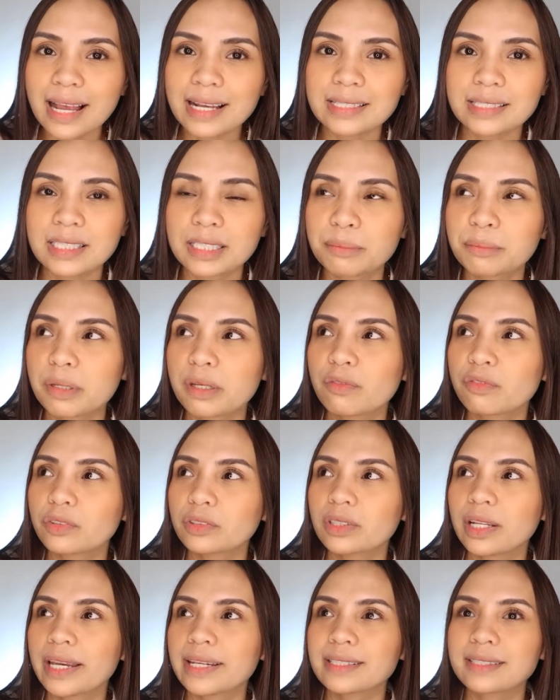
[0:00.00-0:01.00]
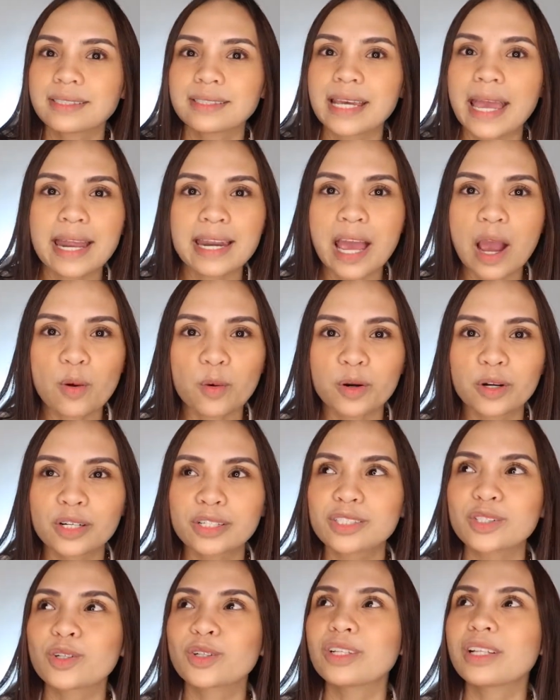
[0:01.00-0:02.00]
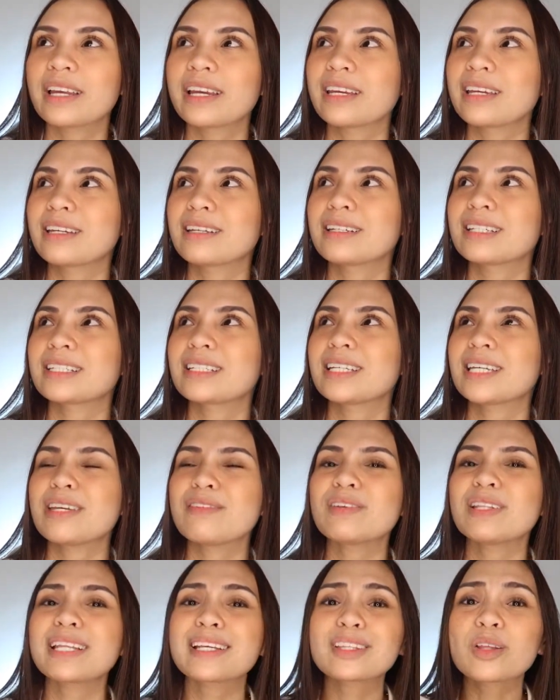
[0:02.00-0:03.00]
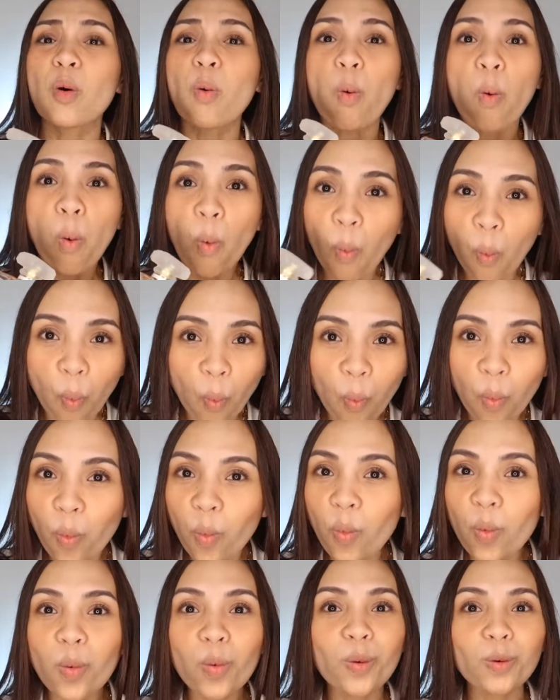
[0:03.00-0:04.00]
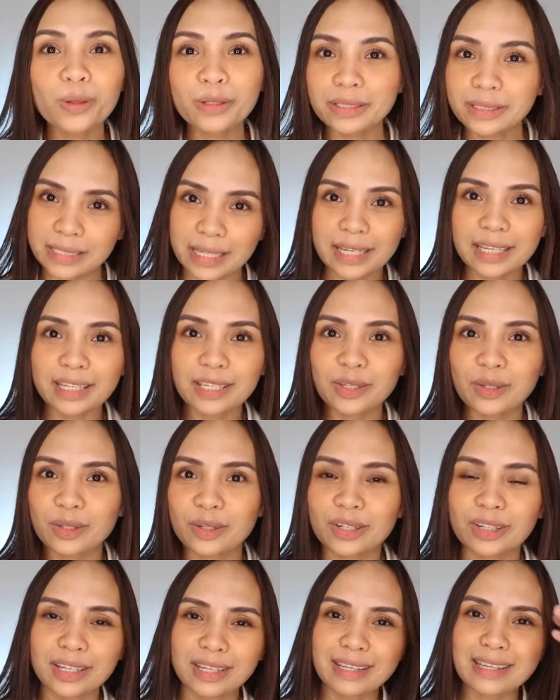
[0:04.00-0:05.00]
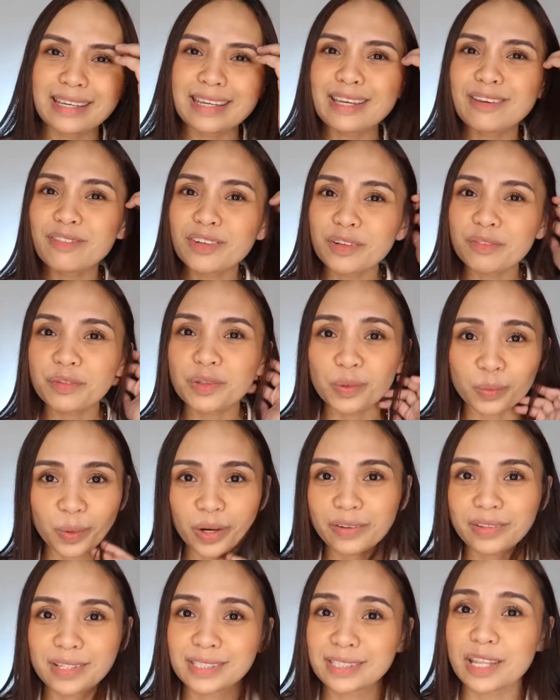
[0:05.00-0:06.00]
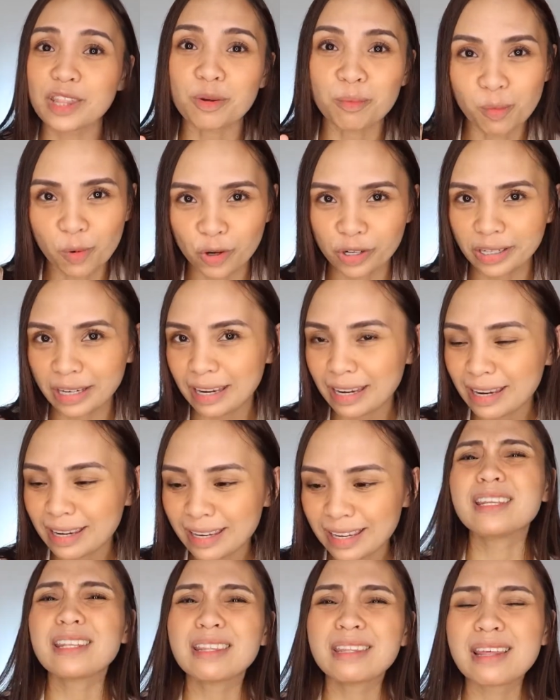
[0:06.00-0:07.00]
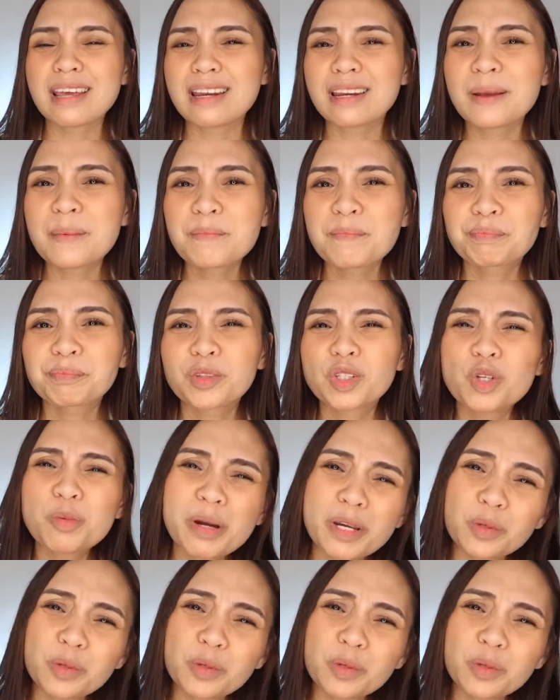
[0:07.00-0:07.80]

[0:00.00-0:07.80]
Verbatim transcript: lasted me for like 10 hours or like even like the whole day good. Even if you wear this in the morning and then you